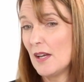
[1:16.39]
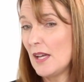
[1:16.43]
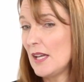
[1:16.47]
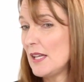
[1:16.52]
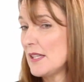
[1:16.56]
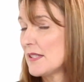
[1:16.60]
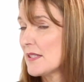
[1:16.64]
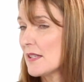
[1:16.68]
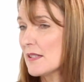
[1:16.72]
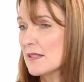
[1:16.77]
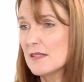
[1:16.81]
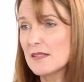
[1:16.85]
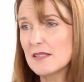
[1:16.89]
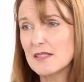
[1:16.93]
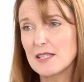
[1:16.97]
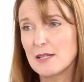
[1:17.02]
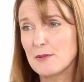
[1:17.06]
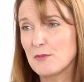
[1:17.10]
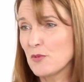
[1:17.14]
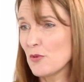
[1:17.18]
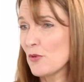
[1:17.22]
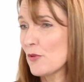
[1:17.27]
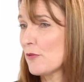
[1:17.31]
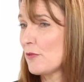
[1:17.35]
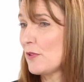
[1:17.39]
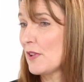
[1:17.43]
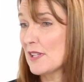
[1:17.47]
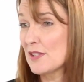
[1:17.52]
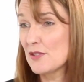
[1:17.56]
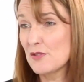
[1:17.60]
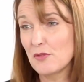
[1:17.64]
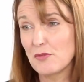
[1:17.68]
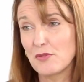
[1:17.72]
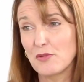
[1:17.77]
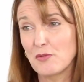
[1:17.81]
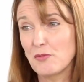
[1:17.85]
it doesn't seem to
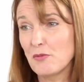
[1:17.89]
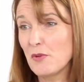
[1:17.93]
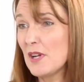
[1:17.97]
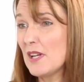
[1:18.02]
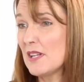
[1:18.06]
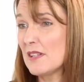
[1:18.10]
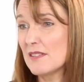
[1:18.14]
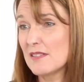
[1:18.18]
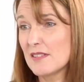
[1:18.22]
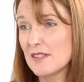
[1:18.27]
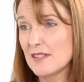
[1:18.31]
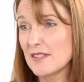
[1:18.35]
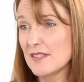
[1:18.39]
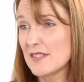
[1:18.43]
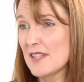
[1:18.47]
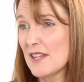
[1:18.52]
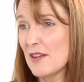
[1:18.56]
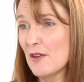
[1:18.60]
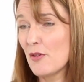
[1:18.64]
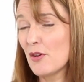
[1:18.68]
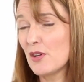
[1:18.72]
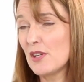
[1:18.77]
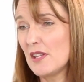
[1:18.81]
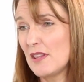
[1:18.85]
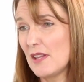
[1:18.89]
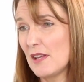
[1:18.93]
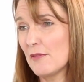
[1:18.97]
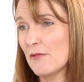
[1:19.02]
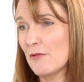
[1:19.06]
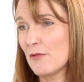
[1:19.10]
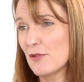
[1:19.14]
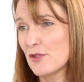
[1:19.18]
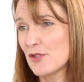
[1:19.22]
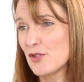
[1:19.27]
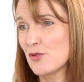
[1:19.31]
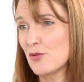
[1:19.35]
reflect on the rent because they're only there
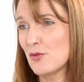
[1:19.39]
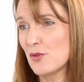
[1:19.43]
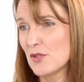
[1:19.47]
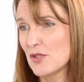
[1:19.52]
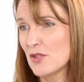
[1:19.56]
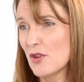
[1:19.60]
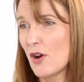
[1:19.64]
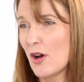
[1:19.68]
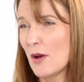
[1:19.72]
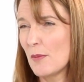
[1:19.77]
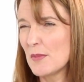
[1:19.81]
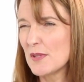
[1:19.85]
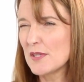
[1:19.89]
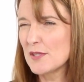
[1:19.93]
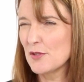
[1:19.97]
for a short time.